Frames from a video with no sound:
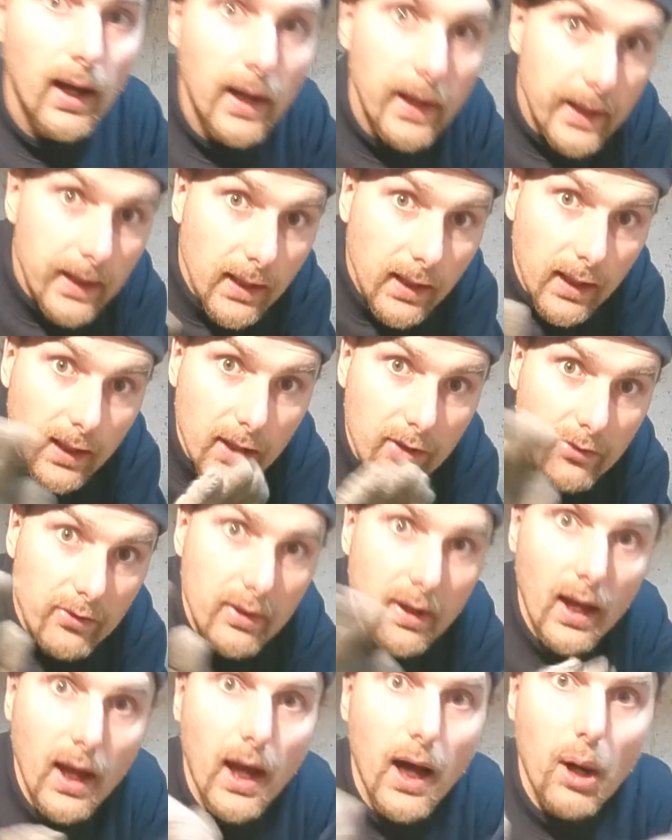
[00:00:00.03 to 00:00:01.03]
Hi
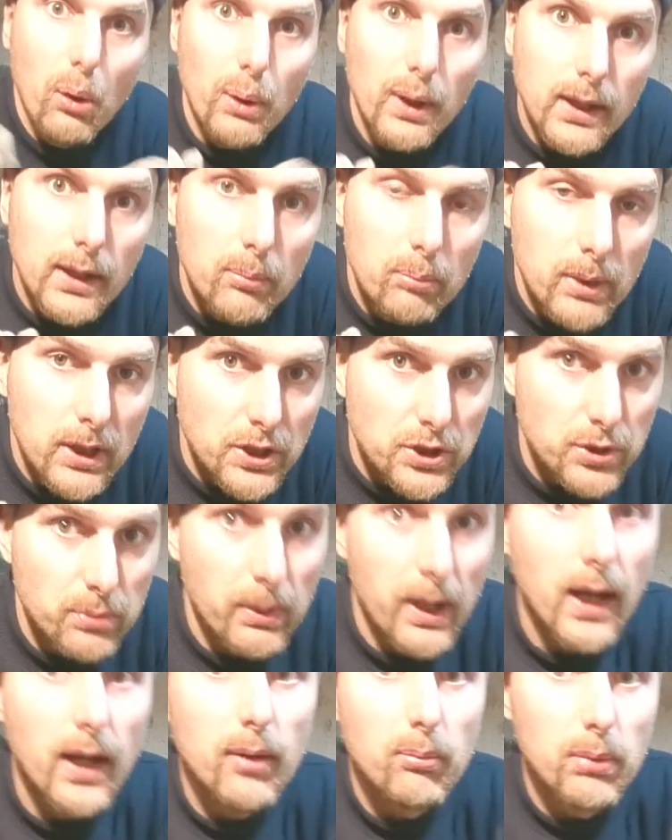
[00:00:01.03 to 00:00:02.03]
guys, welcome back to
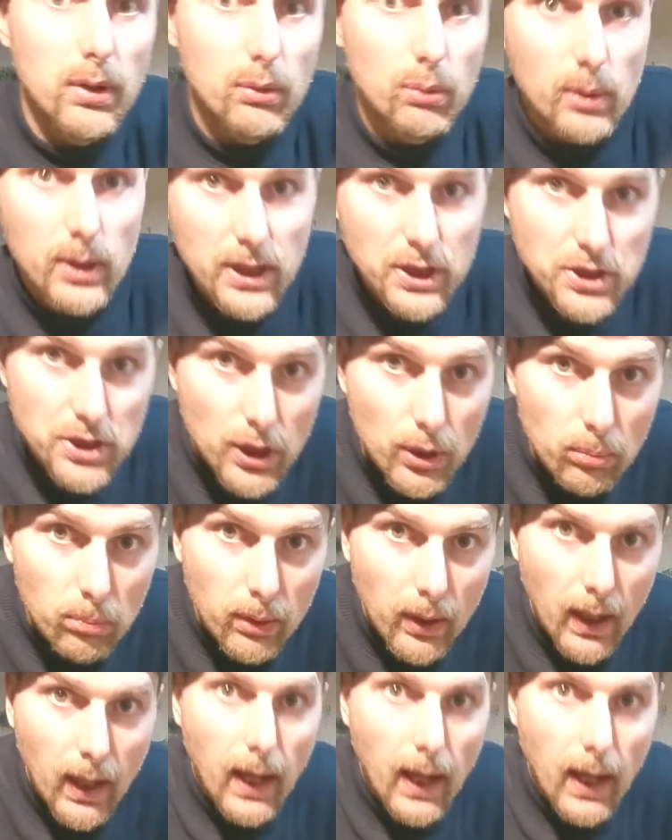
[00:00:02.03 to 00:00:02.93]
my humble workshop.